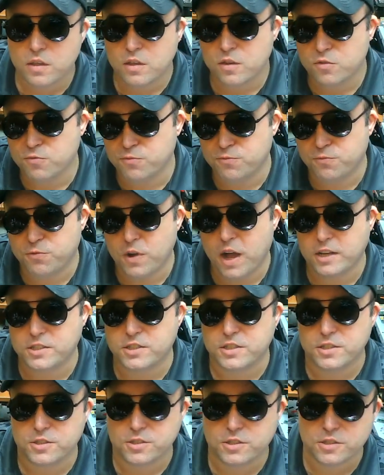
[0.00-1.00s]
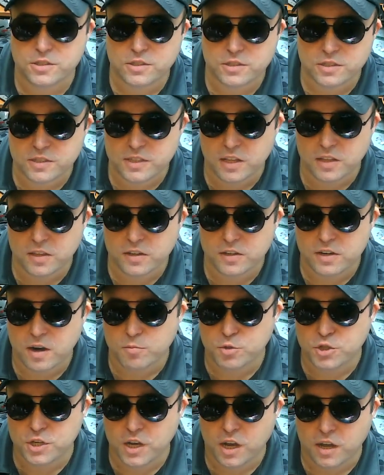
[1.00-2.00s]
Fox's
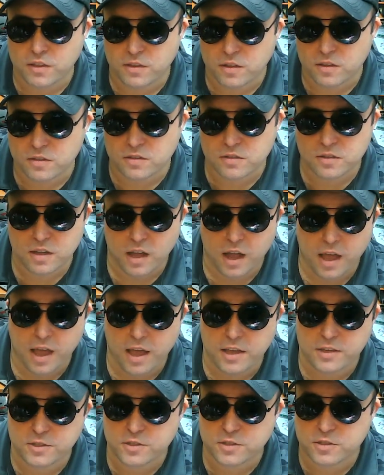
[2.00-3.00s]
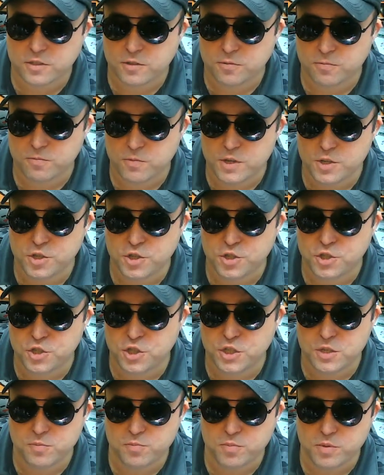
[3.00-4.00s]
telegram channel I asked which
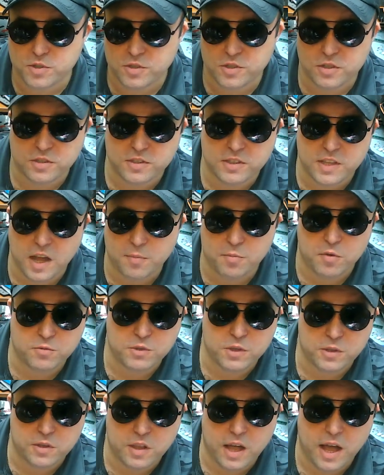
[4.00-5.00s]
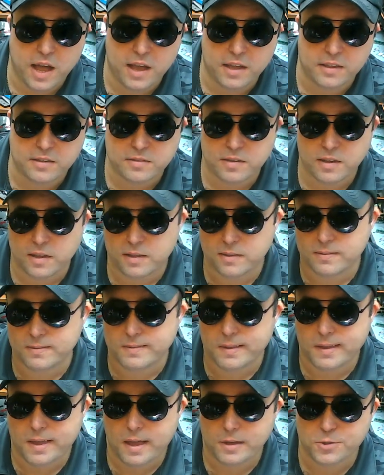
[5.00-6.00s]
chip is the top of the line and
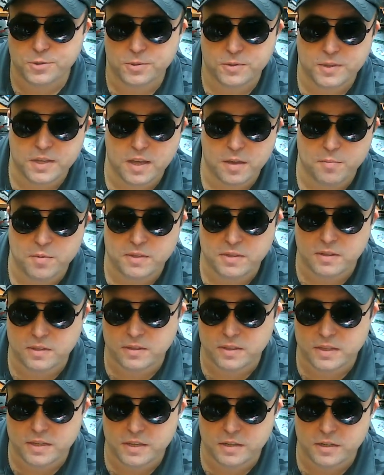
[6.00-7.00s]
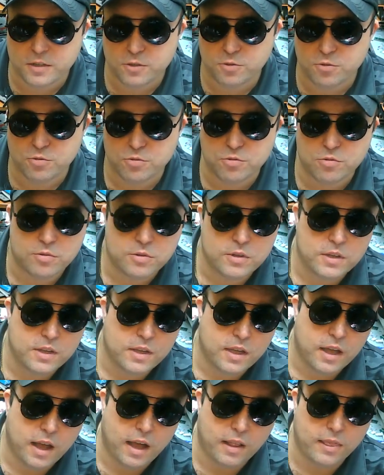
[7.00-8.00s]
they actually gave me the link to
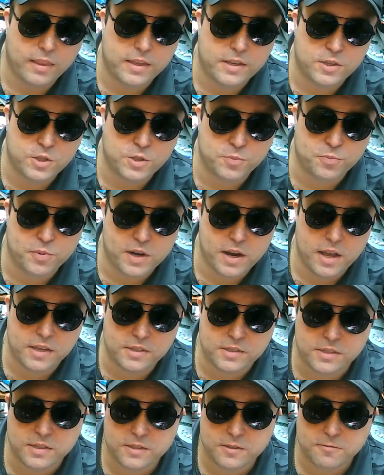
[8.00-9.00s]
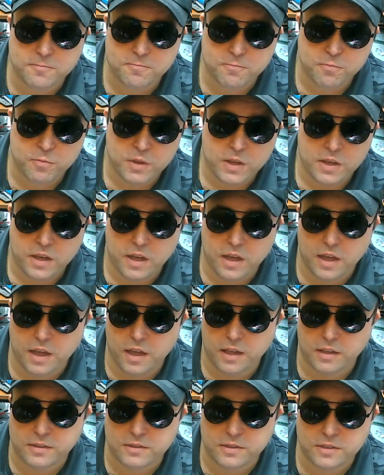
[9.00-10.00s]
AliExpress
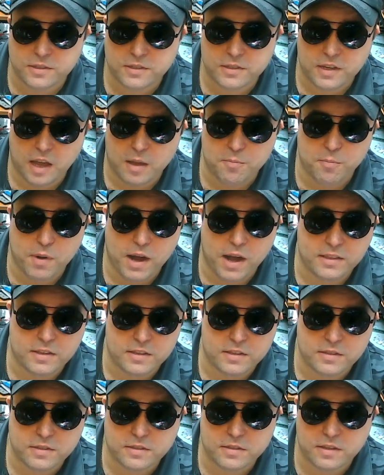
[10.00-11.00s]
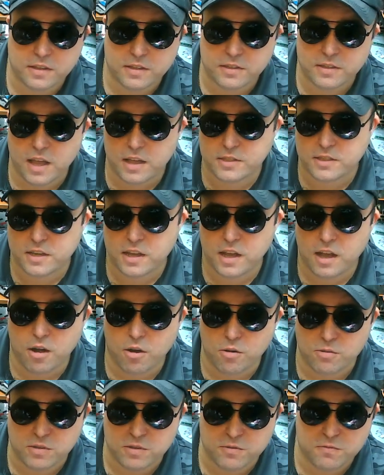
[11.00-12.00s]
and I bought it and that's
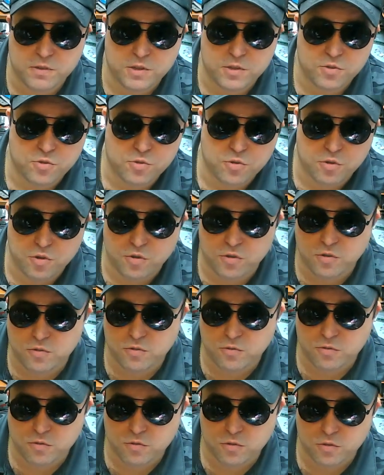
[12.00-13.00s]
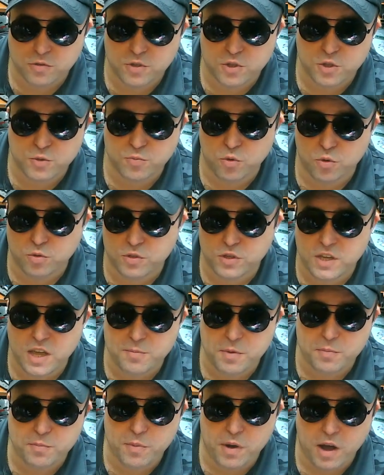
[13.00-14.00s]
how the video on this mod
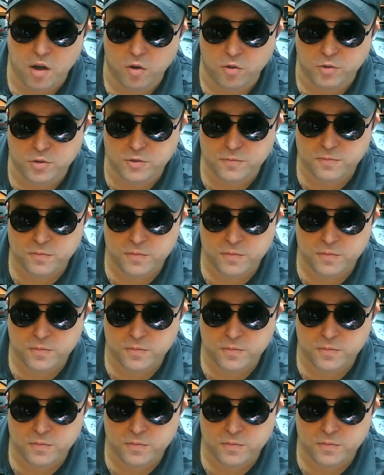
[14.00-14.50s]
came about